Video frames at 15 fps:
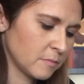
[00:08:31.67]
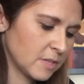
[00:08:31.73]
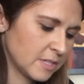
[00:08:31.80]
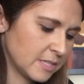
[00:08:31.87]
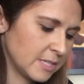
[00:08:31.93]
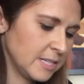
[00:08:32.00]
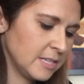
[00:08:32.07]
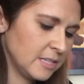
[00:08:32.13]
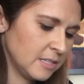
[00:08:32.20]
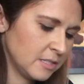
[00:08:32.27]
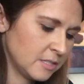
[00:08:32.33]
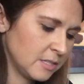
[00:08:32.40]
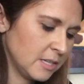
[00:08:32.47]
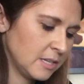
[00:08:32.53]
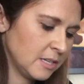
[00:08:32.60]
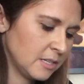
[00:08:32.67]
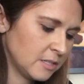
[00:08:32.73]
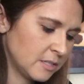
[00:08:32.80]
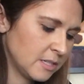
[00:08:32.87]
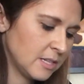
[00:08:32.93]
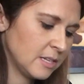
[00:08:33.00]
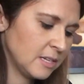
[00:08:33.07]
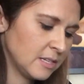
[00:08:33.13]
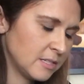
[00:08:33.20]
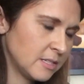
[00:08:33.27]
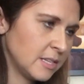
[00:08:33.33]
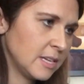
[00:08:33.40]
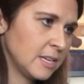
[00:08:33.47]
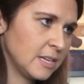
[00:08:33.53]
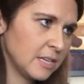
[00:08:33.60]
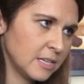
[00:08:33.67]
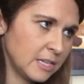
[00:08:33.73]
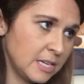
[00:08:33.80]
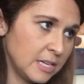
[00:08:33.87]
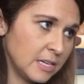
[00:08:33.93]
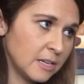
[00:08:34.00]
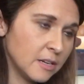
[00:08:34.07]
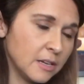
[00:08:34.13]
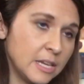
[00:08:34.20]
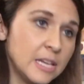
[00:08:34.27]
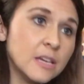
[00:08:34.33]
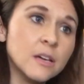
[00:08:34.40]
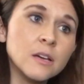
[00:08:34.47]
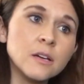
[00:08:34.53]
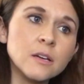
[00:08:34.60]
C, C, C, C, E, E.